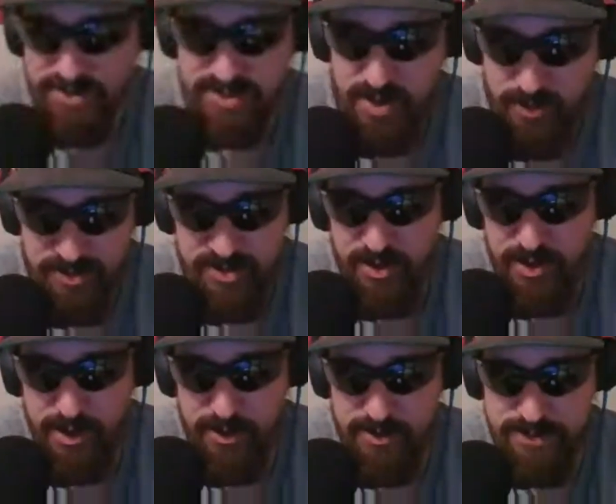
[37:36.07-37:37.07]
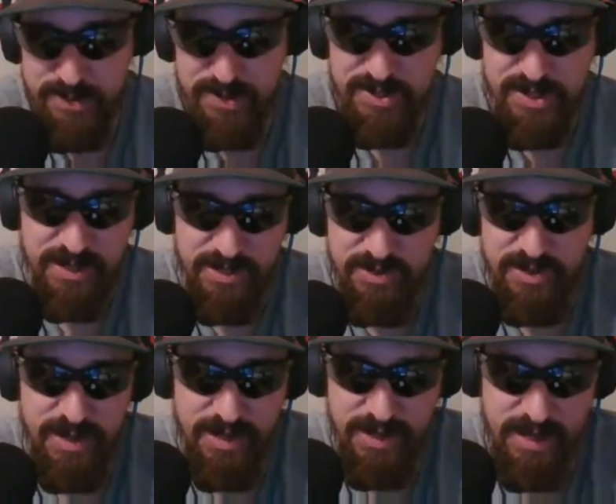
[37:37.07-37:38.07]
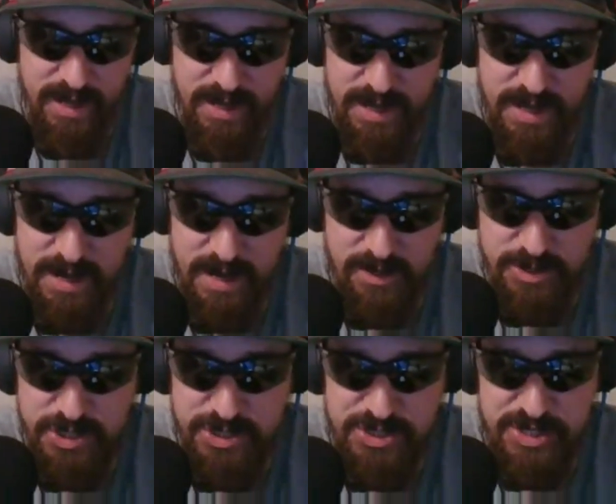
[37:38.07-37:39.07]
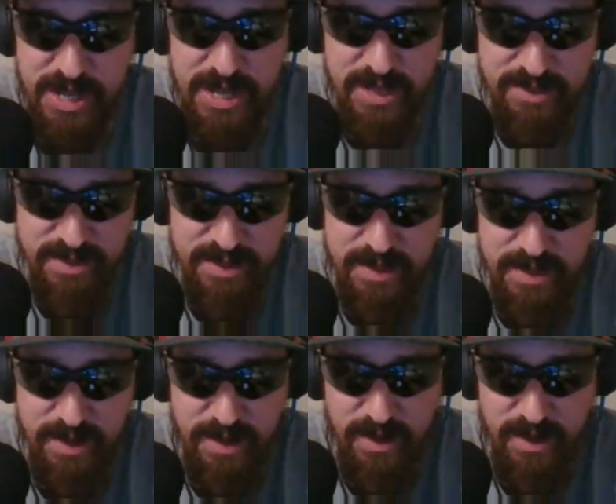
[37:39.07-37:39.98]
start with Cookie Crisp just like you did, and I'll just say that